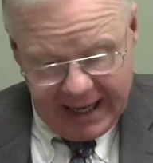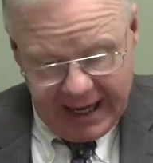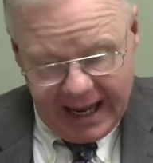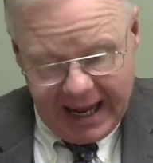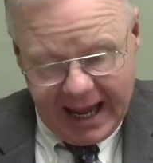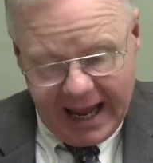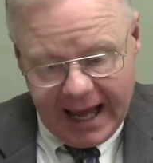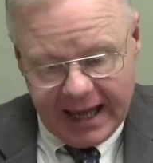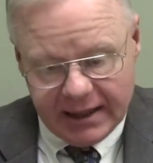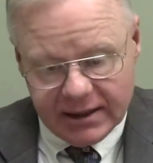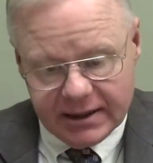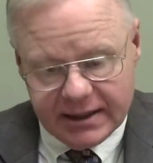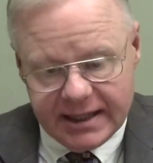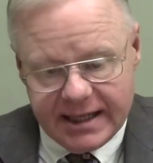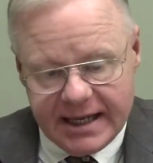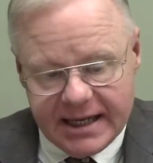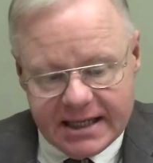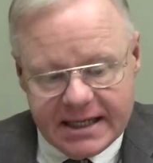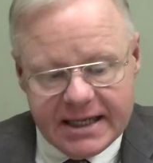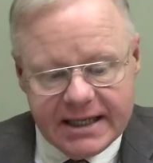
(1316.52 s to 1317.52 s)
And
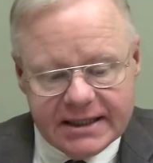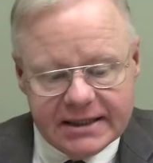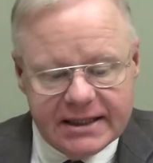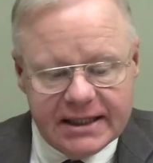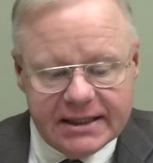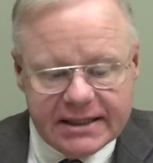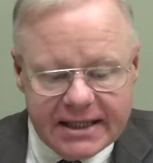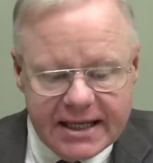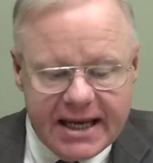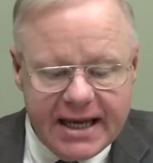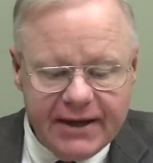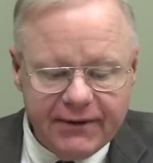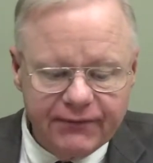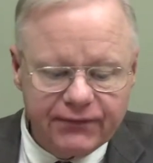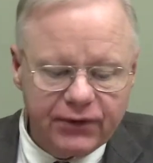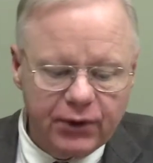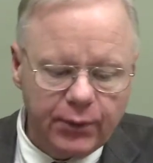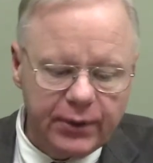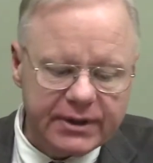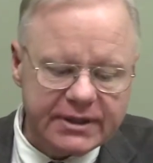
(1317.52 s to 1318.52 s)
it is this
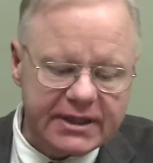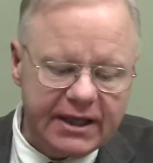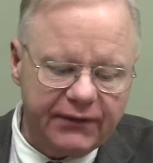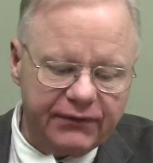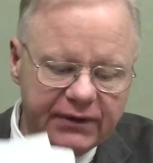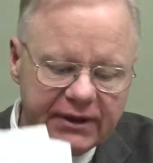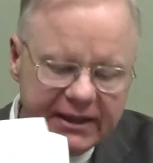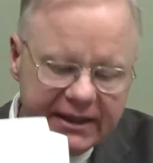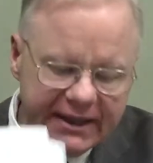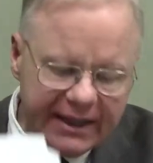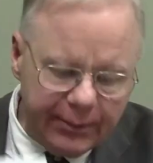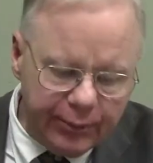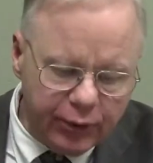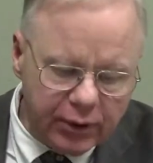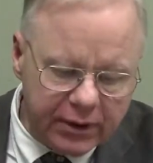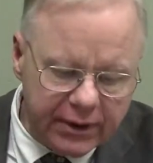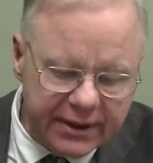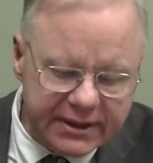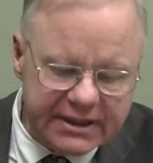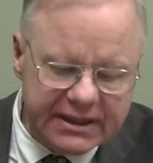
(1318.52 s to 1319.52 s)
influence of
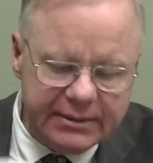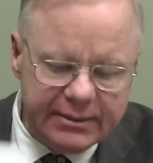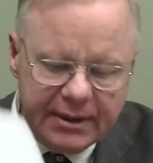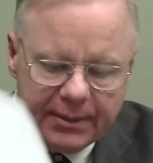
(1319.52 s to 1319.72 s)
liberalism